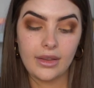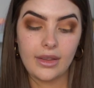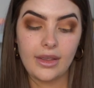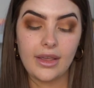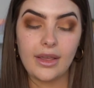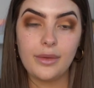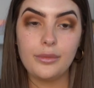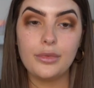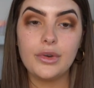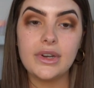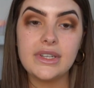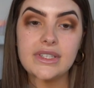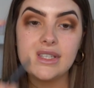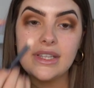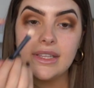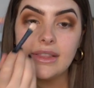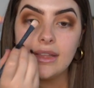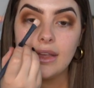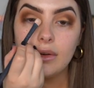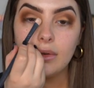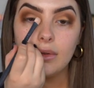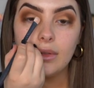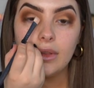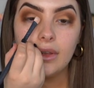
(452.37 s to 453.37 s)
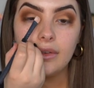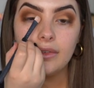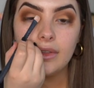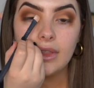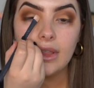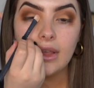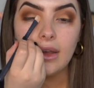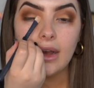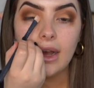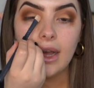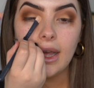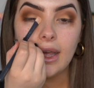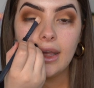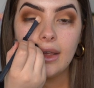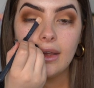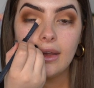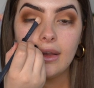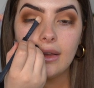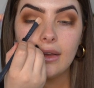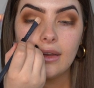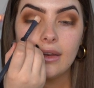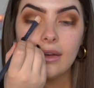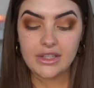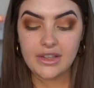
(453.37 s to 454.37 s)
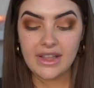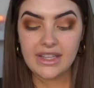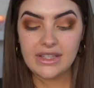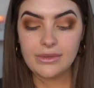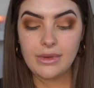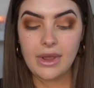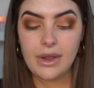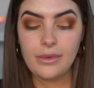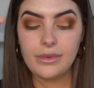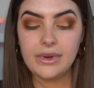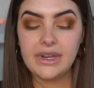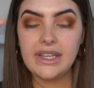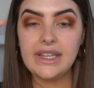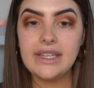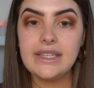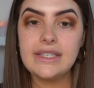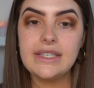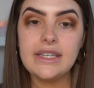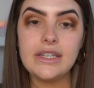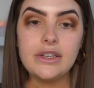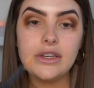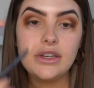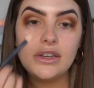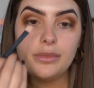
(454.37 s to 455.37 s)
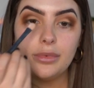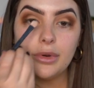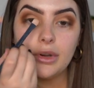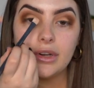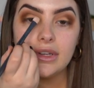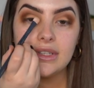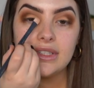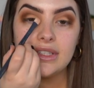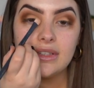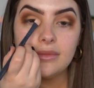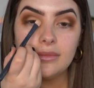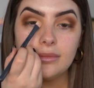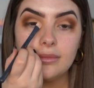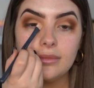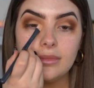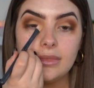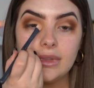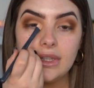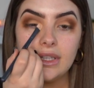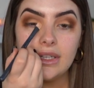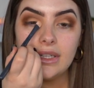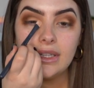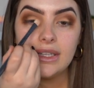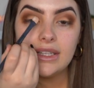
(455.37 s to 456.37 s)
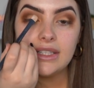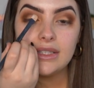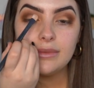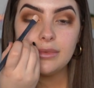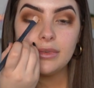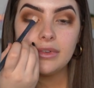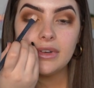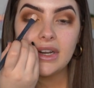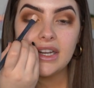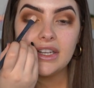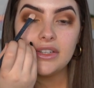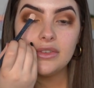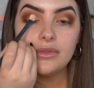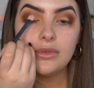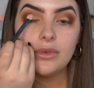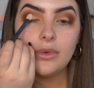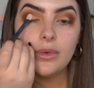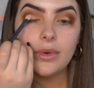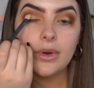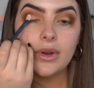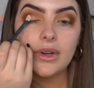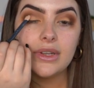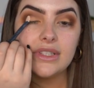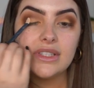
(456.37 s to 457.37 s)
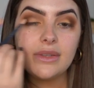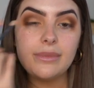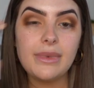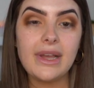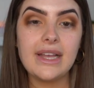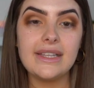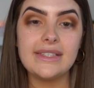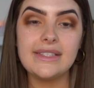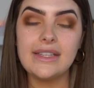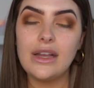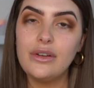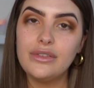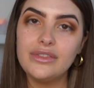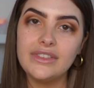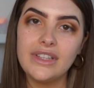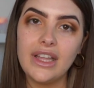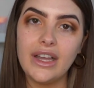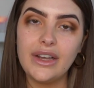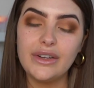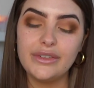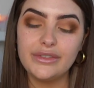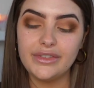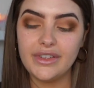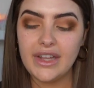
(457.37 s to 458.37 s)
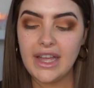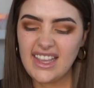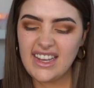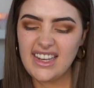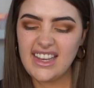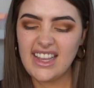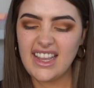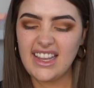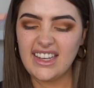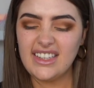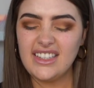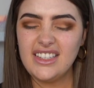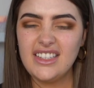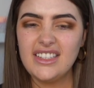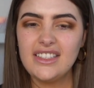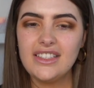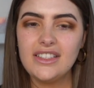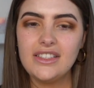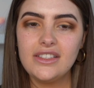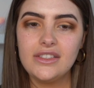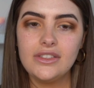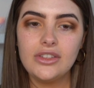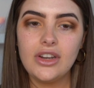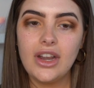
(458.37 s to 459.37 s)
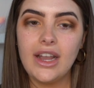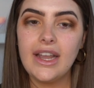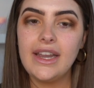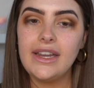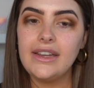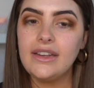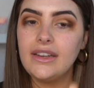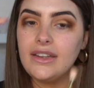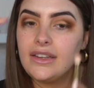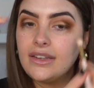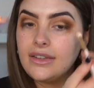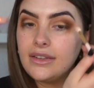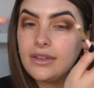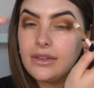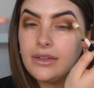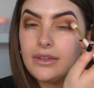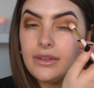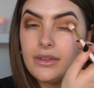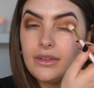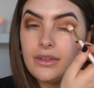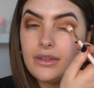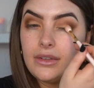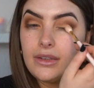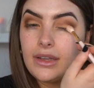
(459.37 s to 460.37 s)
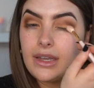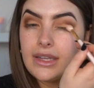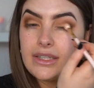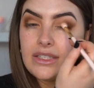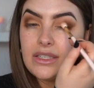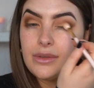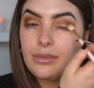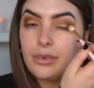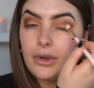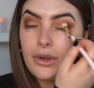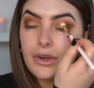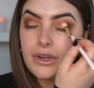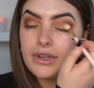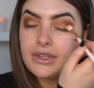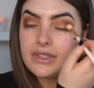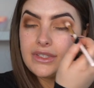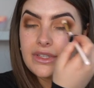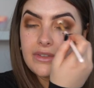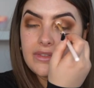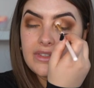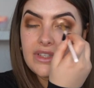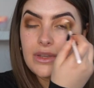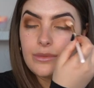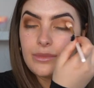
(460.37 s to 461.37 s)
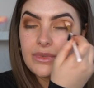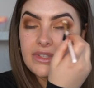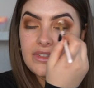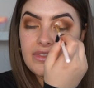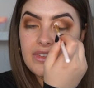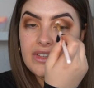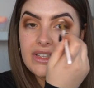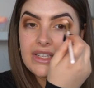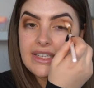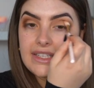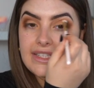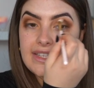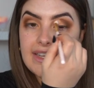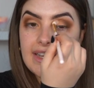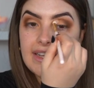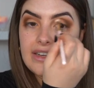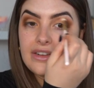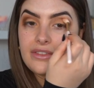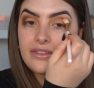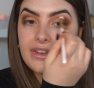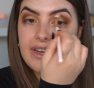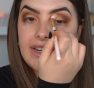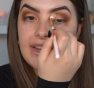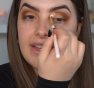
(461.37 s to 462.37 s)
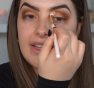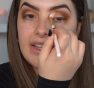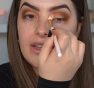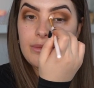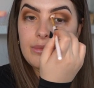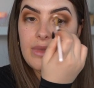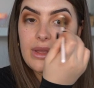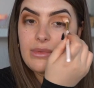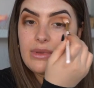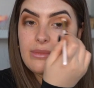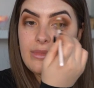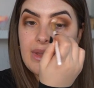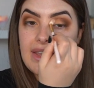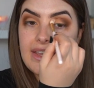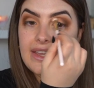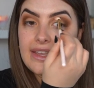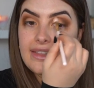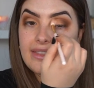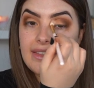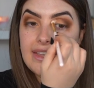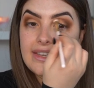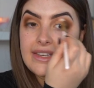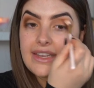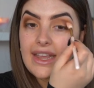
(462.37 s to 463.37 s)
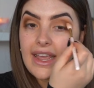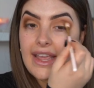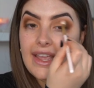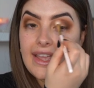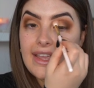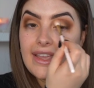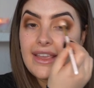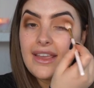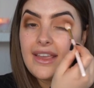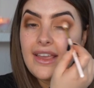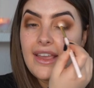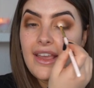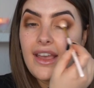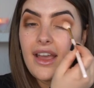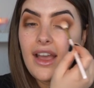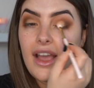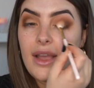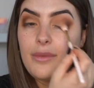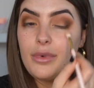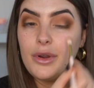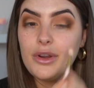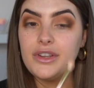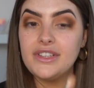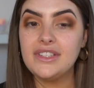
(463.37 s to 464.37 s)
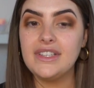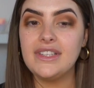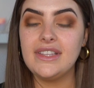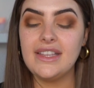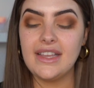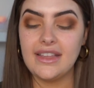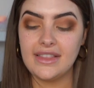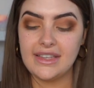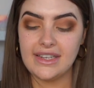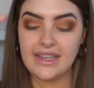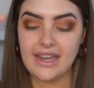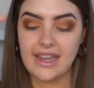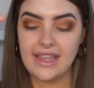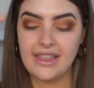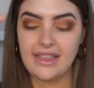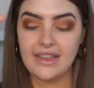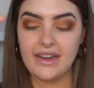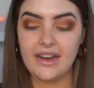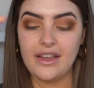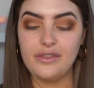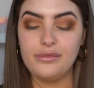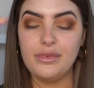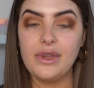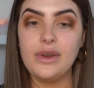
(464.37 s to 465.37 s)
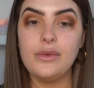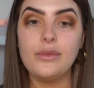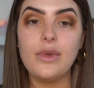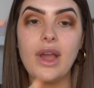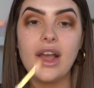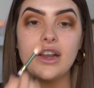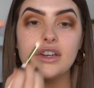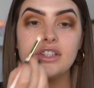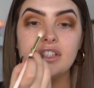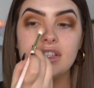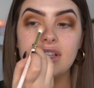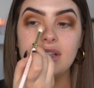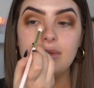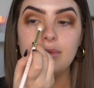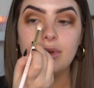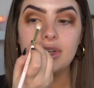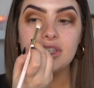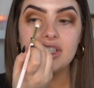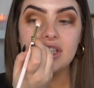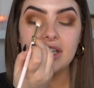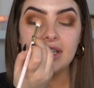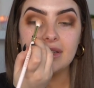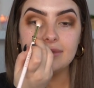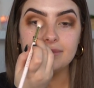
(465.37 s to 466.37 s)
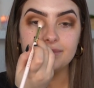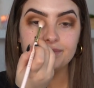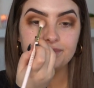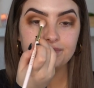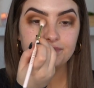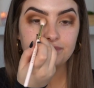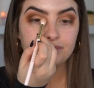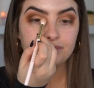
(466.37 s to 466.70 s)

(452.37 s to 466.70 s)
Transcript: and pressing that all over the eye. So that's why I want to continue to post some little inspirational quotes about self-love. And yeah, just trying to, I suppose, if someone's feeling down and reading it, maybe making their day. I posted the other day that I've been actually watching